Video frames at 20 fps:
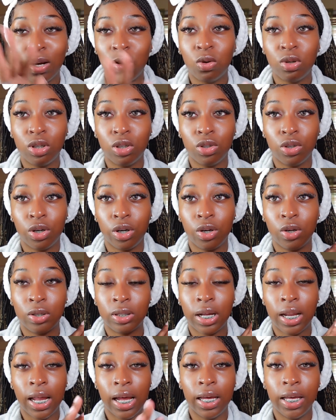doing tutorials,
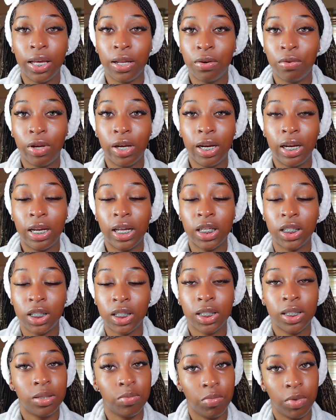I like getting ready, that's
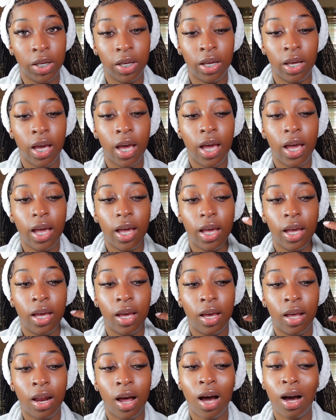just me,
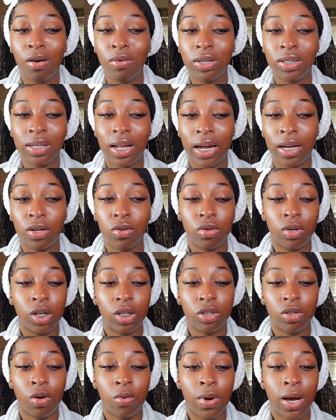and I always like doing it,
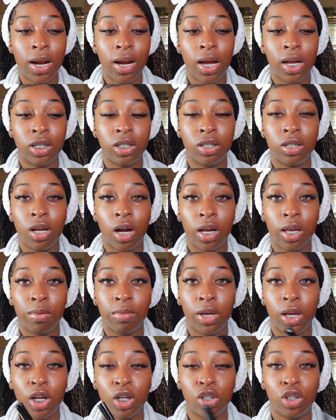so why not just
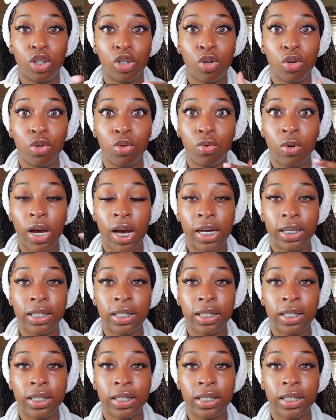document and show you guys